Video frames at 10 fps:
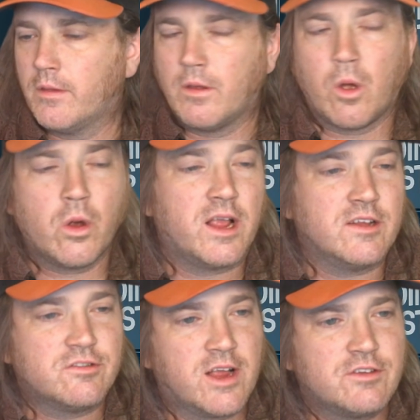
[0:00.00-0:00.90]
Okay,
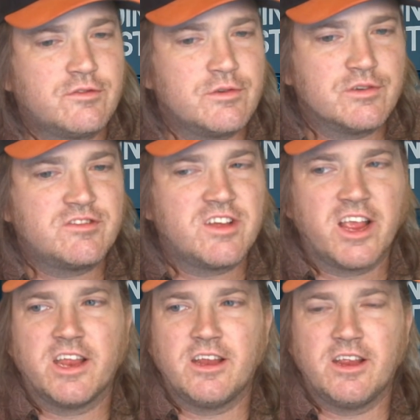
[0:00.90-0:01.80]
so as we were
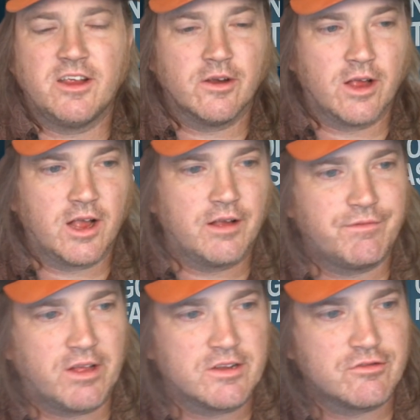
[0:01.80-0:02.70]
saying here, uh,
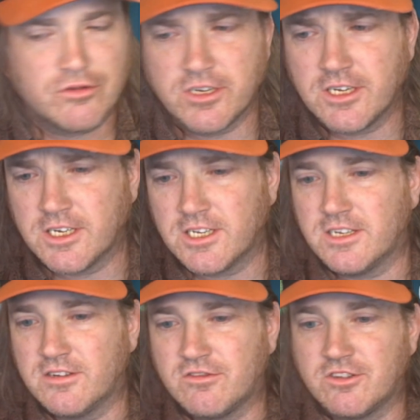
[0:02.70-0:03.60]
Flux Krea
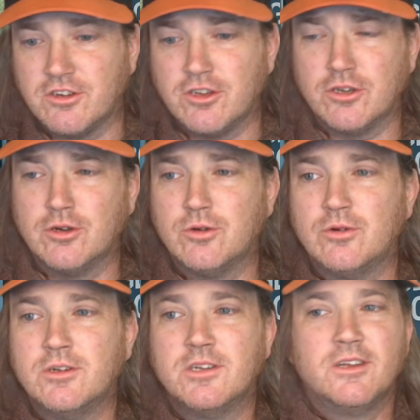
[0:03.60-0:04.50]
is the new
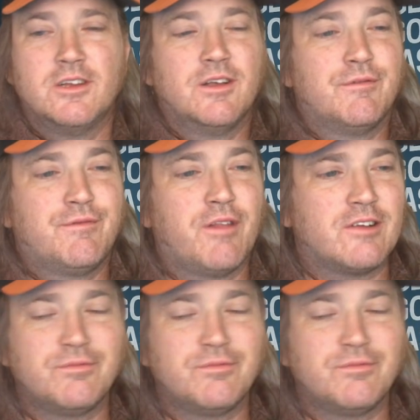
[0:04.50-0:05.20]
Flux